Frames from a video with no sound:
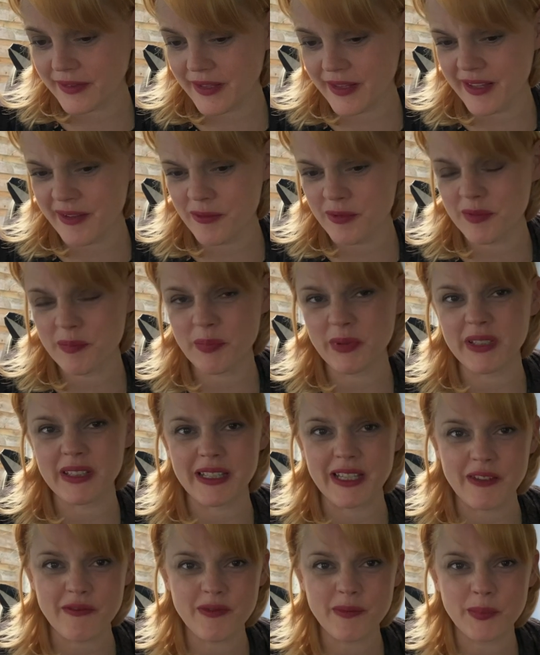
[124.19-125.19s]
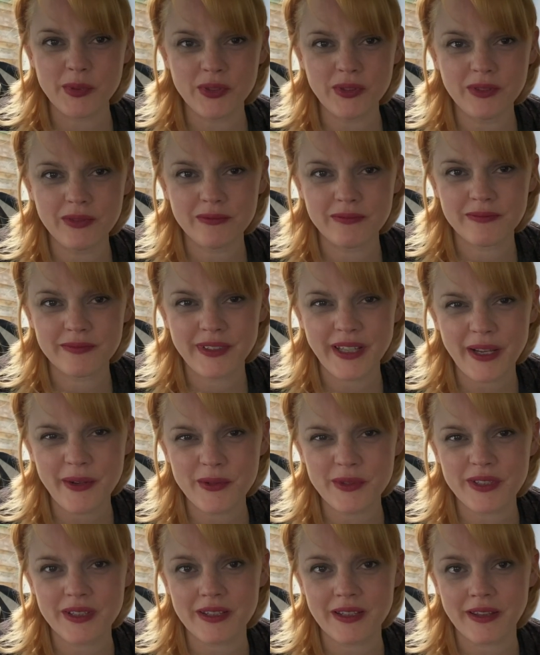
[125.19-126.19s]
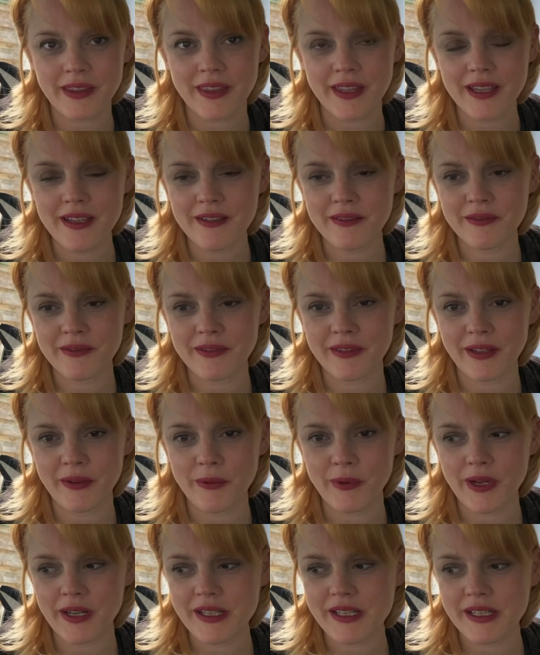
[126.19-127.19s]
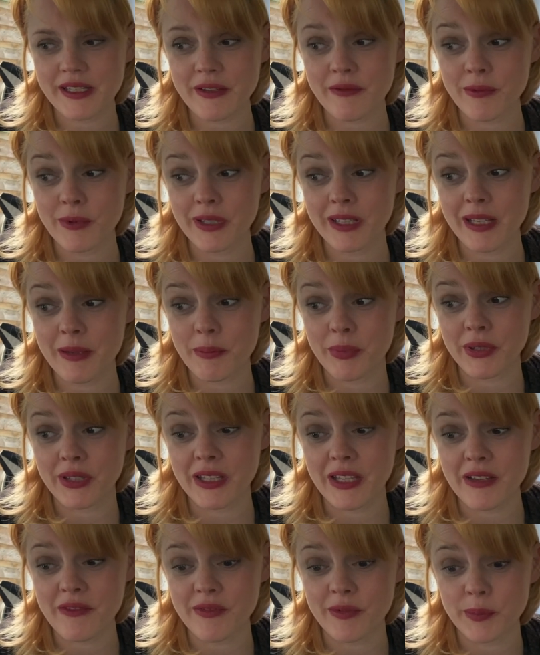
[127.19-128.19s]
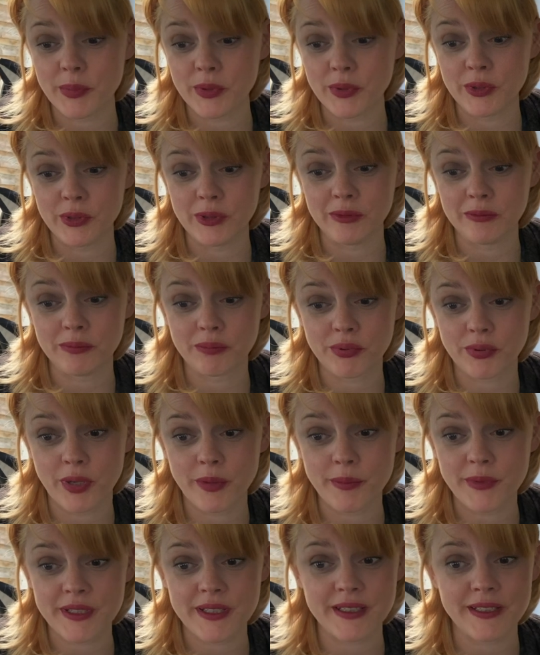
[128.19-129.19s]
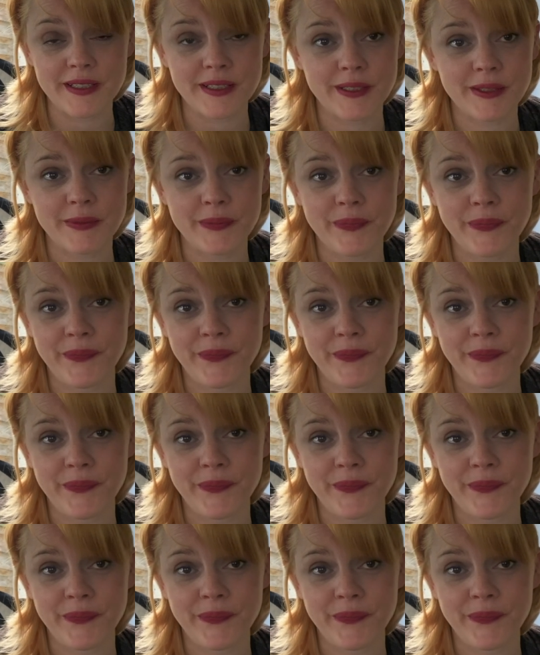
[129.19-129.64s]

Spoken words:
it was believable. That was the thing. They were actually really believable promises.